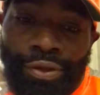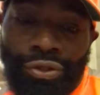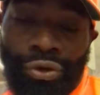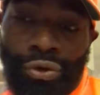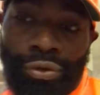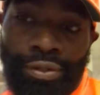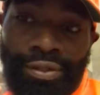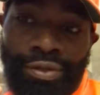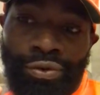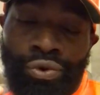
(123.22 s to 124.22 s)
So
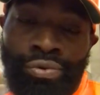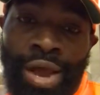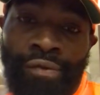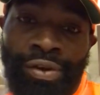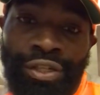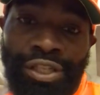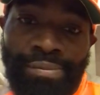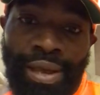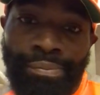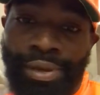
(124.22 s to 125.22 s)
whoever she
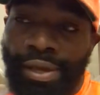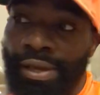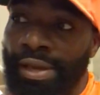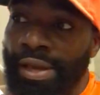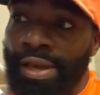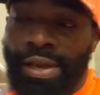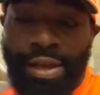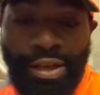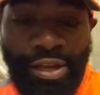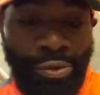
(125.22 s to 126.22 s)
may be,
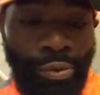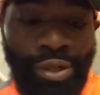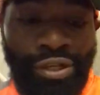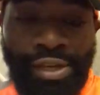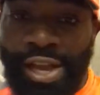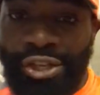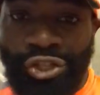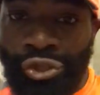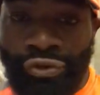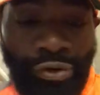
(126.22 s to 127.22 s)
whether she has
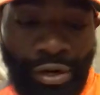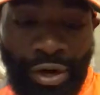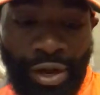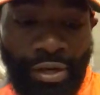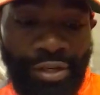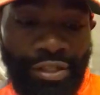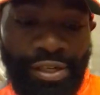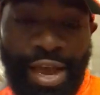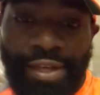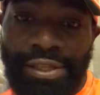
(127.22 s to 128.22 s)
children or not,
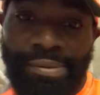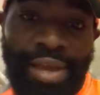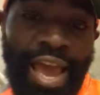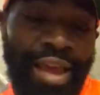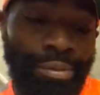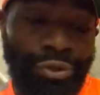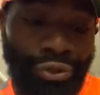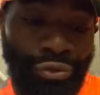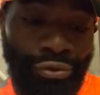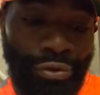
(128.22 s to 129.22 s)
she has to be able
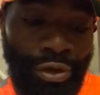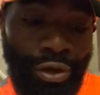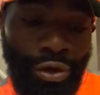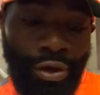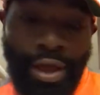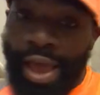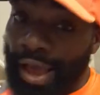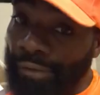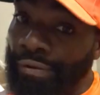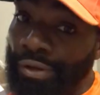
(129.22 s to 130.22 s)
to
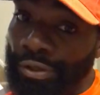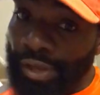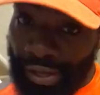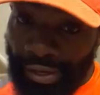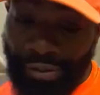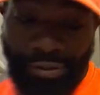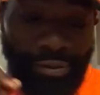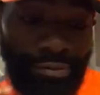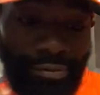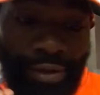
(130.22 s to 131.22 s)
have
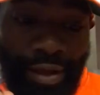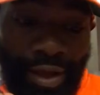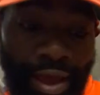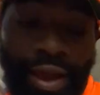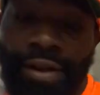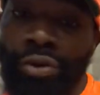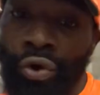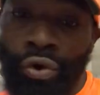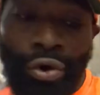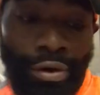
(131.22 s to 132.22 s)
kids and
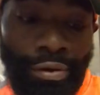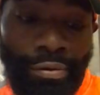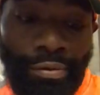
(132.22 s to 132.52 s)
or,